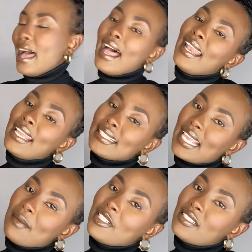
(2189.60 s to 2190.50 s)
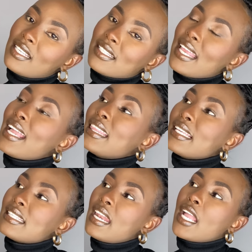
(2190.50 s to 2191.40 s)
I like timeless things. I like
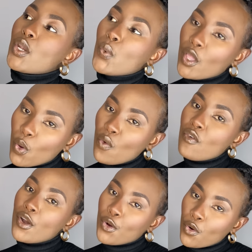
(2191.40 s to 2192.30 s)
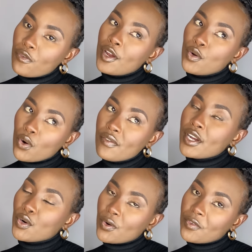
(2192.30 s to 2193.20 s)
things that I can wear over and over and over
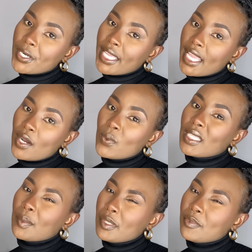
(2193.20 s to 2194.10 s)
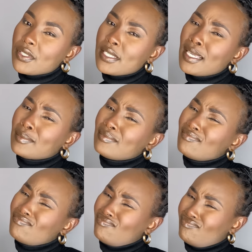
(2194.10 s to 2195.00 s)
and over again without people saying,
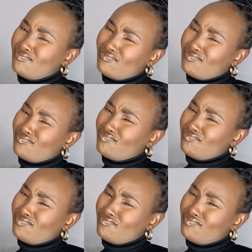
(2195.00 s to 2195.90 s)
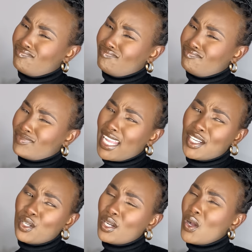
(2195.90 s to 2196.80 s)
mm, I
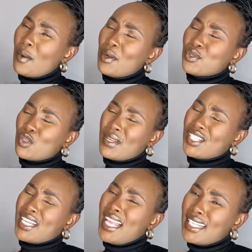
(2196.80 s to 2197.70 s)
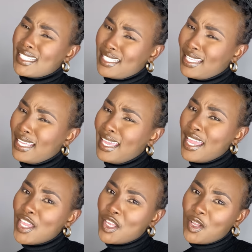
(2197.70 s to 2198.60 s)
don't know about so much jazzy.
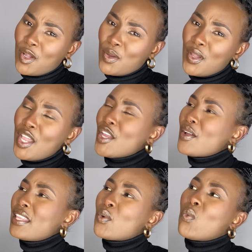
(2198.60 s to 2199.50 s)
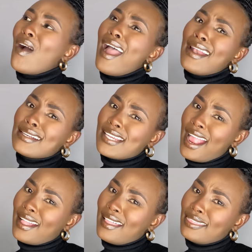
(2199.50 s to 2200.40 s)
You know, you know that one
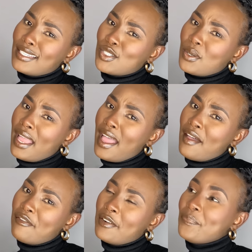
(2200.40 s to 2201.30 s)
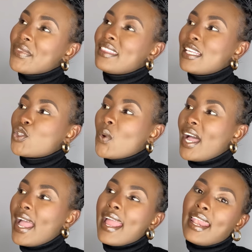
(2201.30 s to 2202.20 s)
jacket that you have? That's
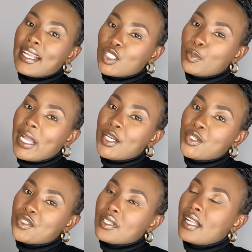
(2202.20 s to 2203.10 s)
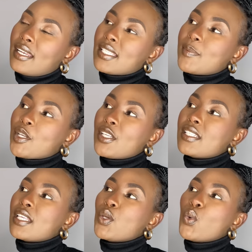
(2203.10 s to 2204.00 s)
why I like to buy neutral colors because
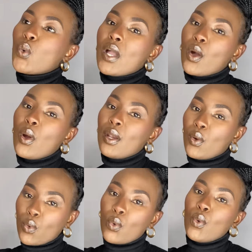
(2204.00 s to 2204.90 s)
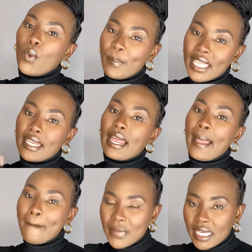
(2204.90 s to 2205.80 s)
pinda,
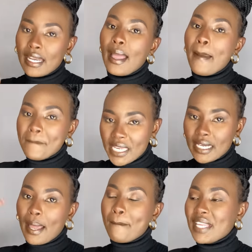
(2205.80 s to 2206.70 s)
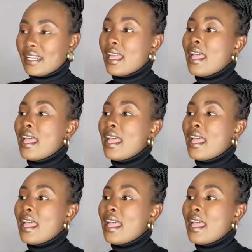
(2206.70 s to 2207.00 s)
pinda, pinda, pinda.